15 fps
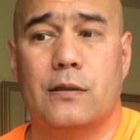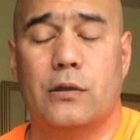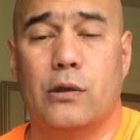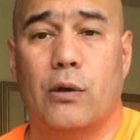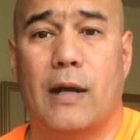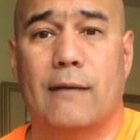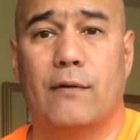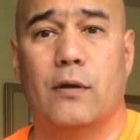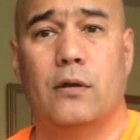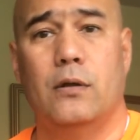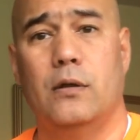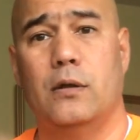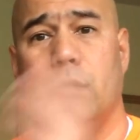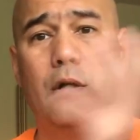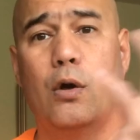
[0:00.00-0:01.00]
You'll have
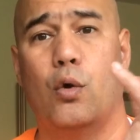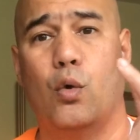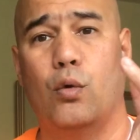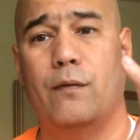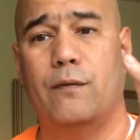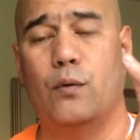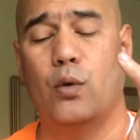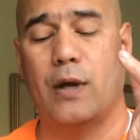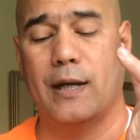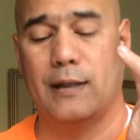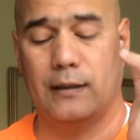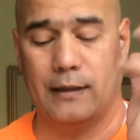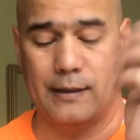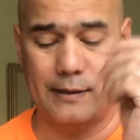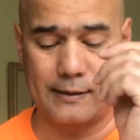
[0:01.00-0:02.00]
a whole full head of
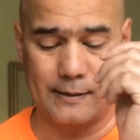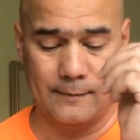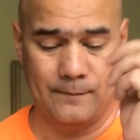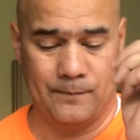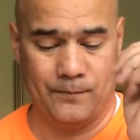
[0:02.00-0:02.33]
lettuce.